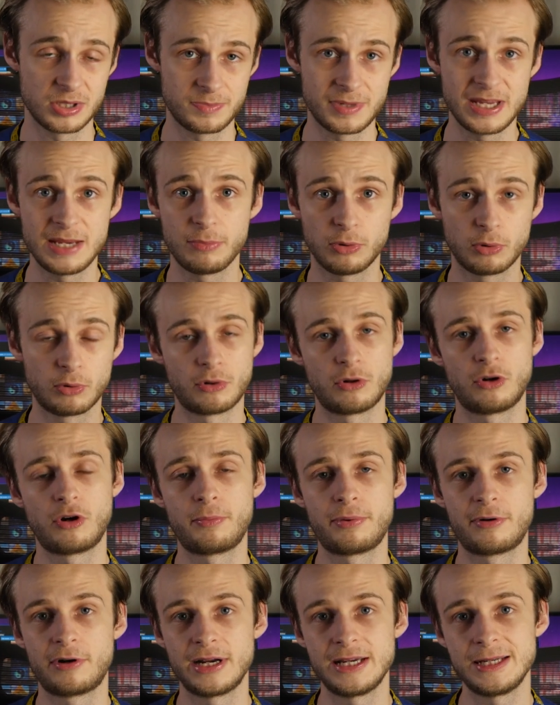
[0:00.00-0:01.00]
People were
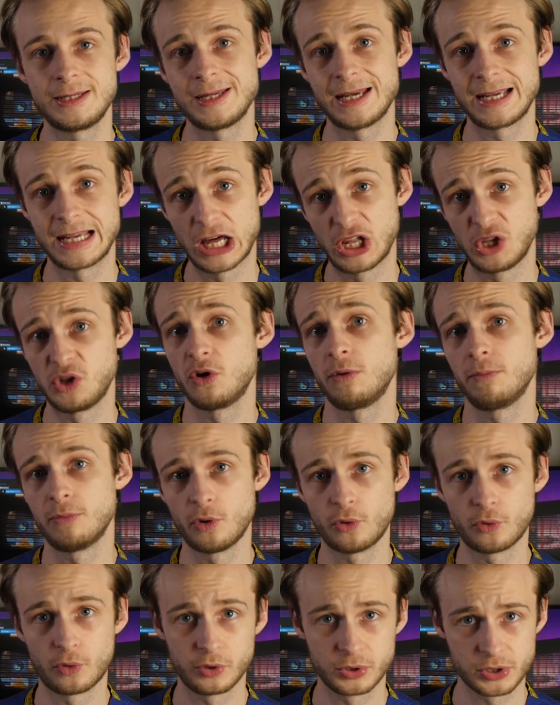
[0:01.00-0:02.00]
operating a lot
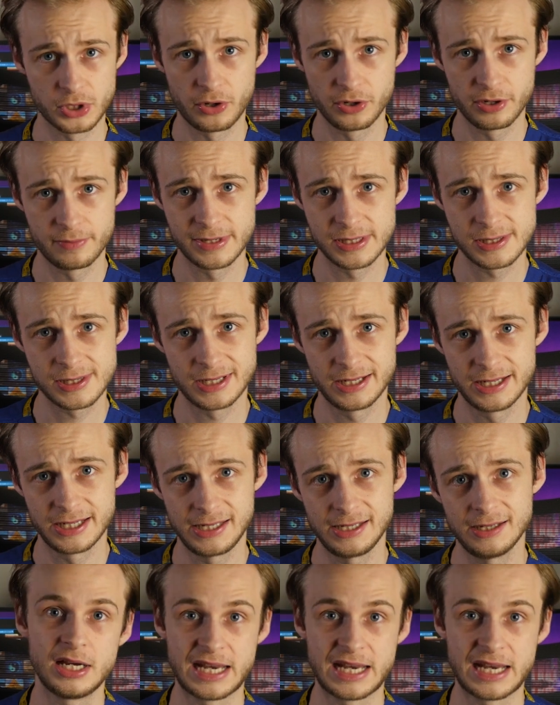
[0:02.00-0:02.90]
more autonomously.